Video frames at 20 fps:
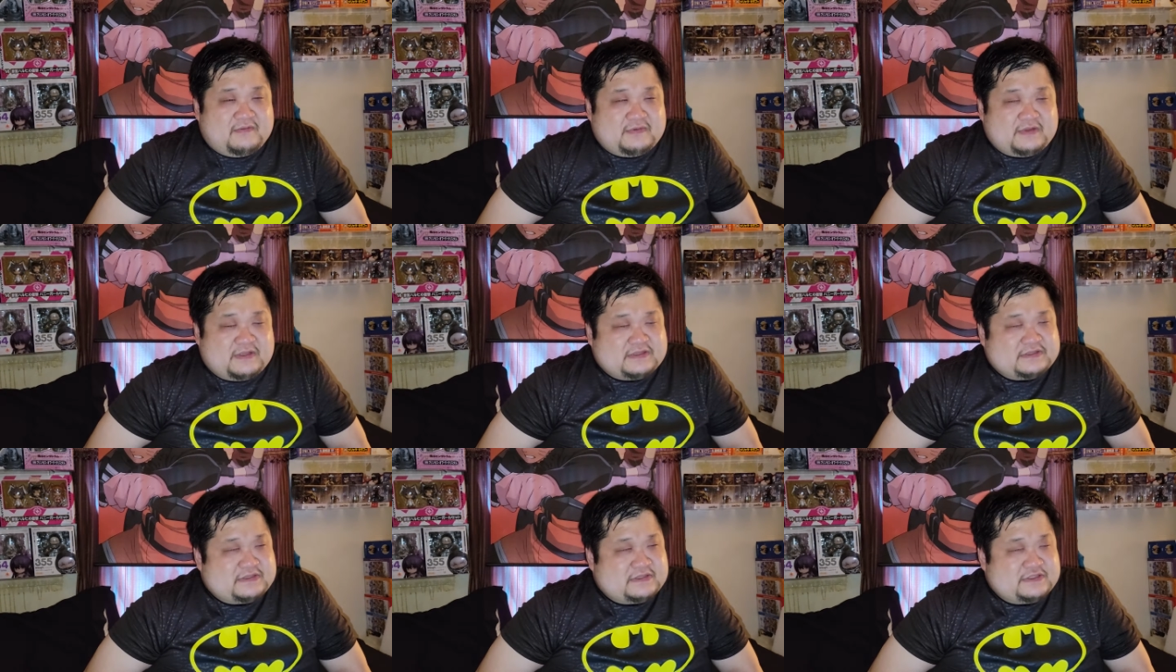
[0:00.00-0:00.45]

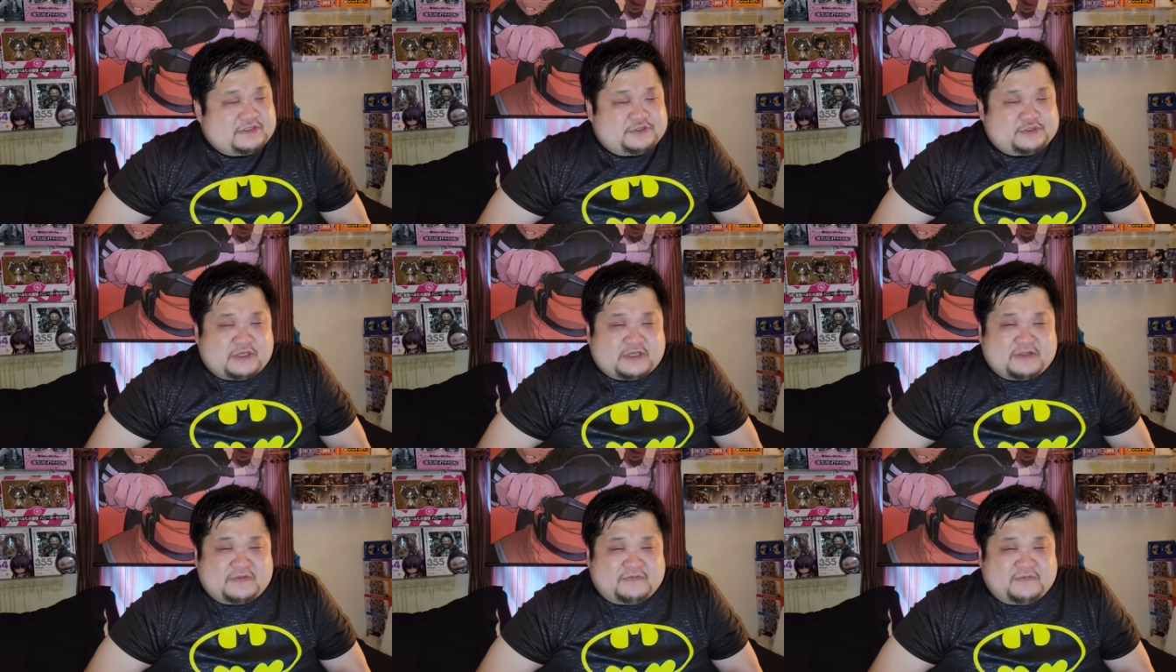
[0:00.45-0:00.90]
this
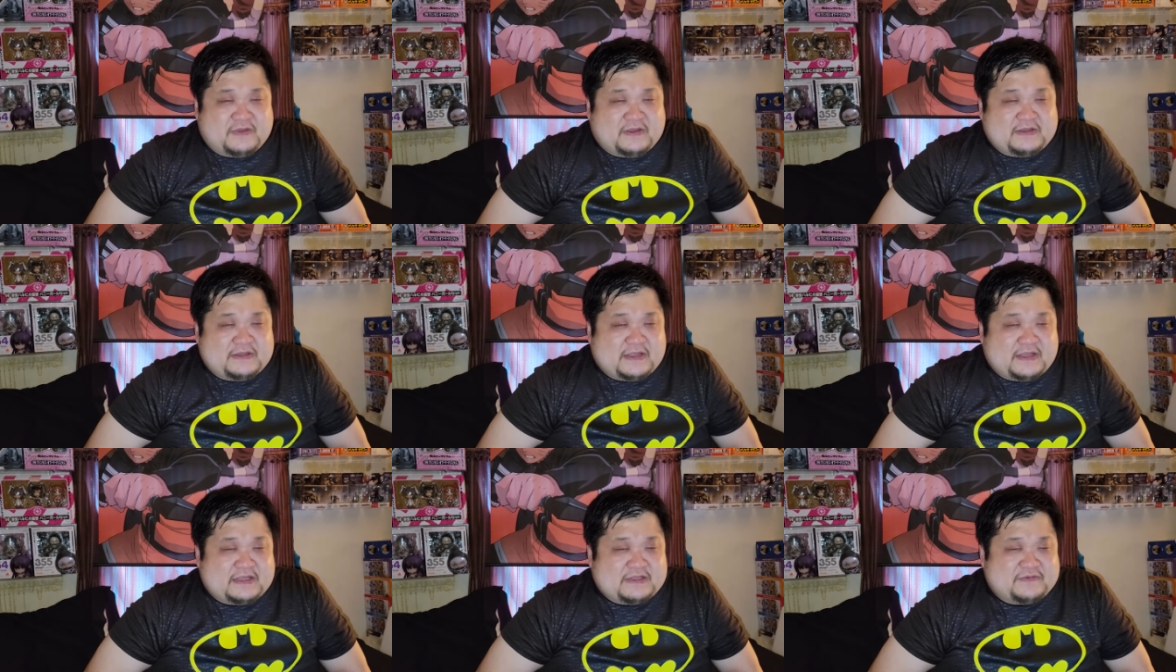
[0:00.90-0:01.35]
trust
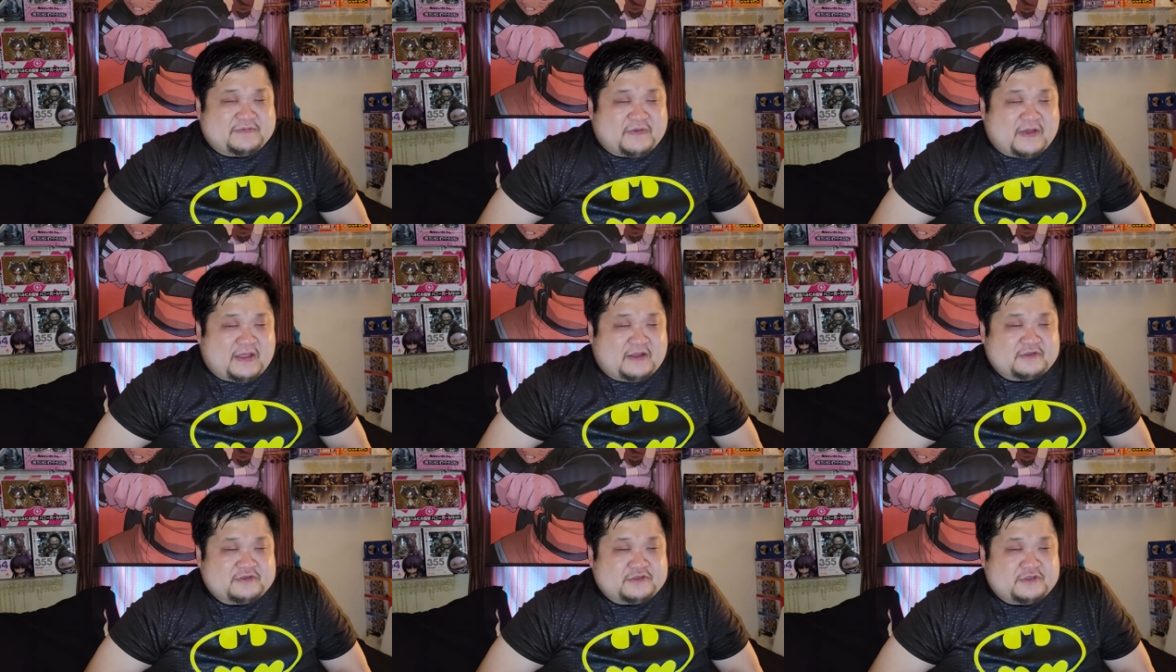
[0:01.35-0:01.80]
fund that his
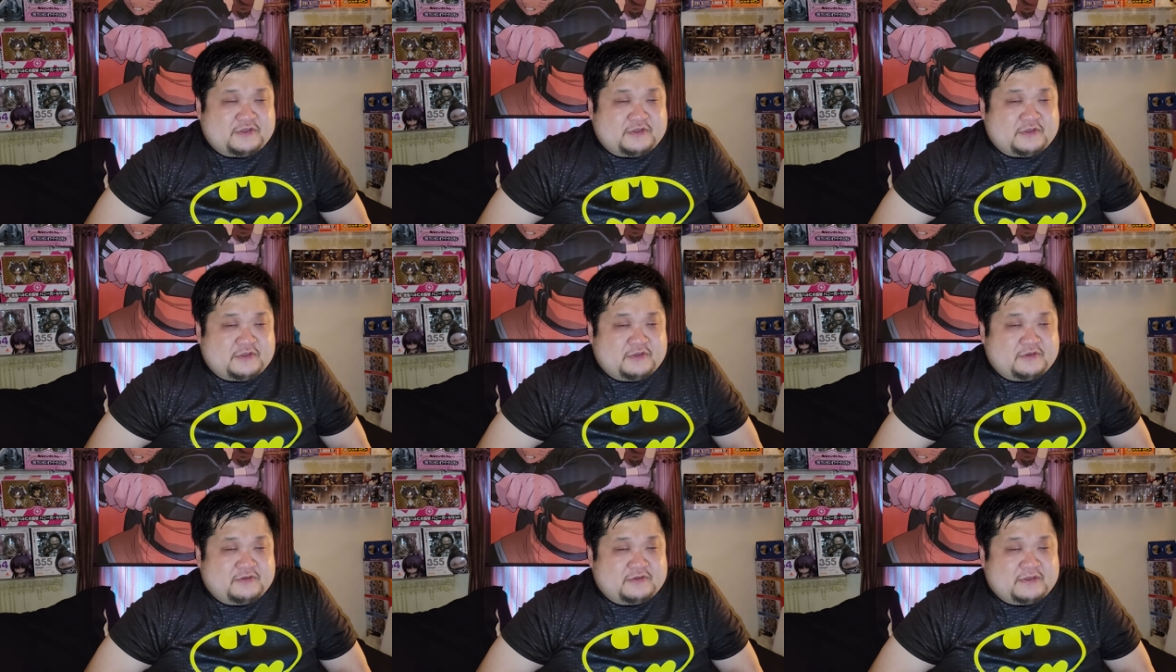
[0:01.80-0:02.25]
father was going
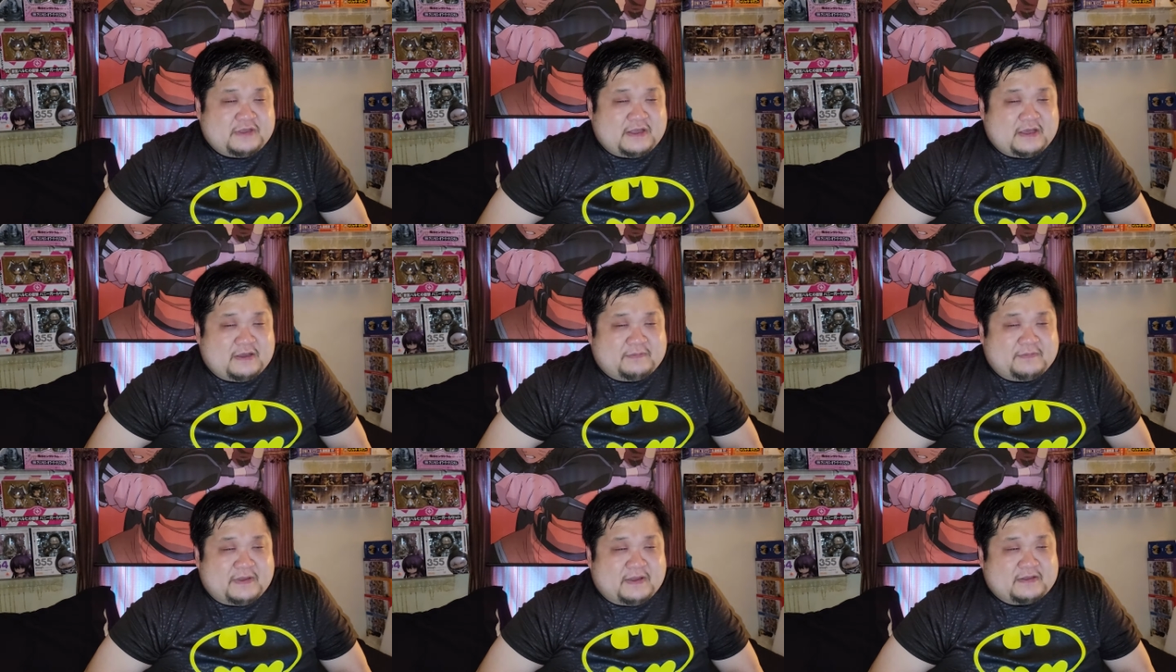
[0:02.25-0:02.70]
to do to
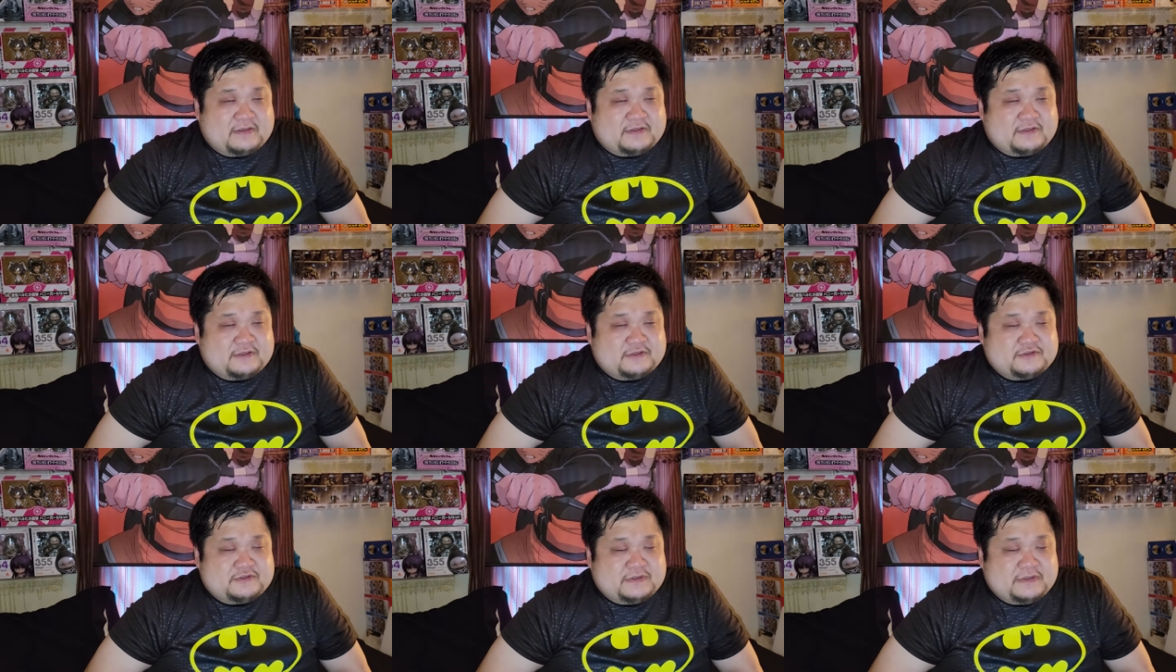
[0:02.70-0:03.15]
help out
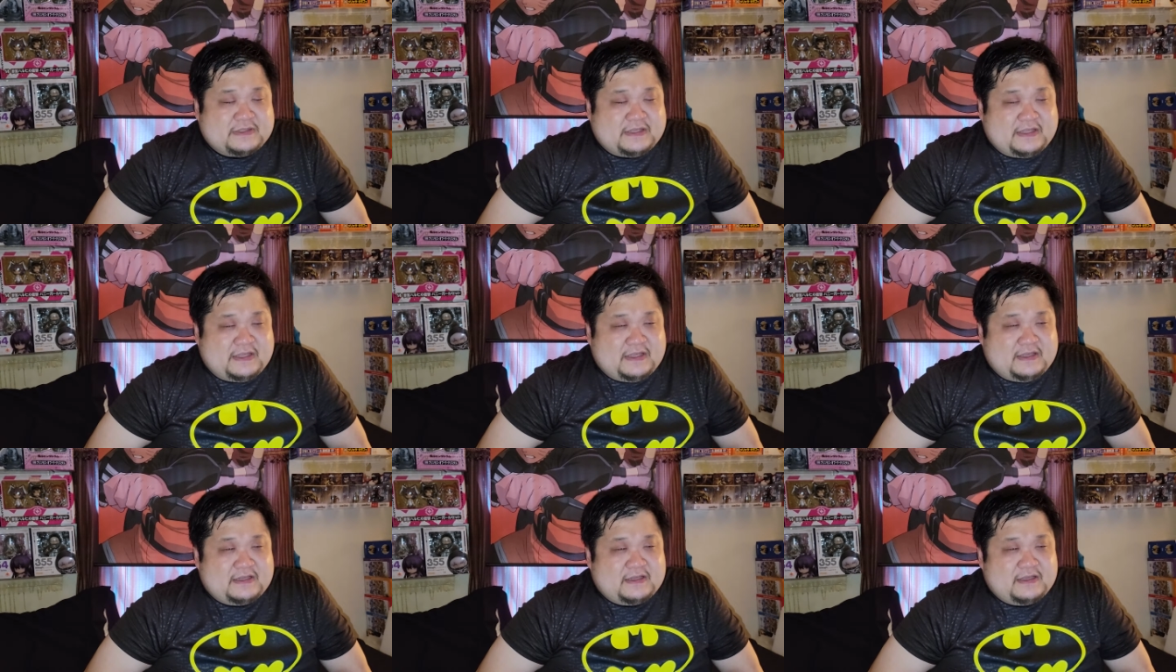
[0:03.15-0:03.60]
those in
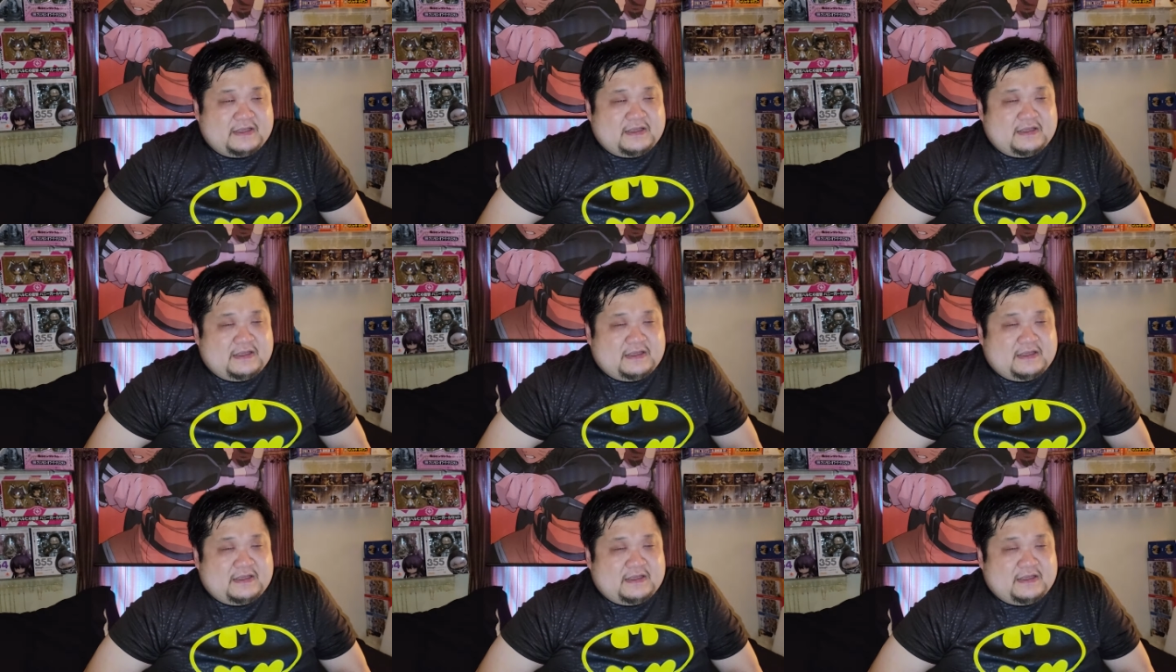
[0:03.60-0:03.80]
need,